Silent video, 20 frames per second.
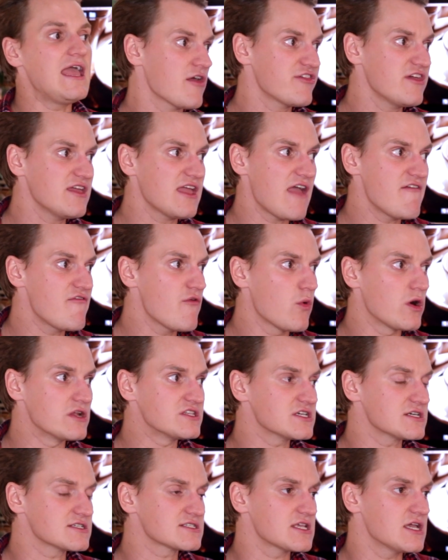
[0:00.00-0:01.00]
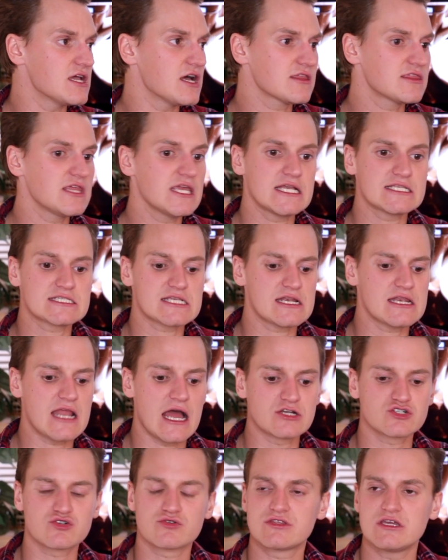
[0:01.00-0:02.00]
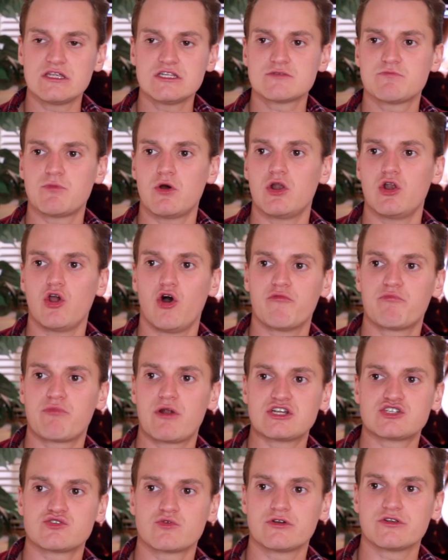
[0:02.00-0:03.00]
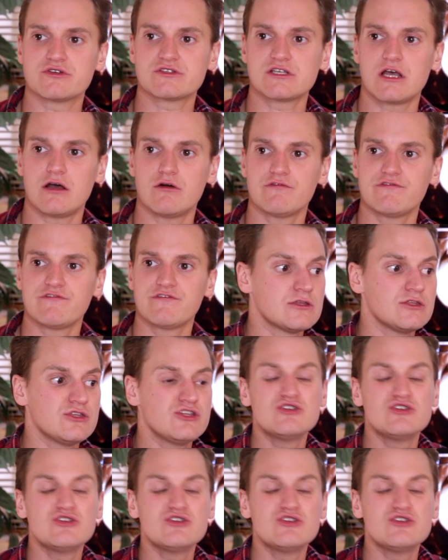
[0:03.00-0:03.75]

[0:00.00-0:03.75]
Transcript: I think everyone does it. I think it's a natural thing to put a lot of pressure on yourself.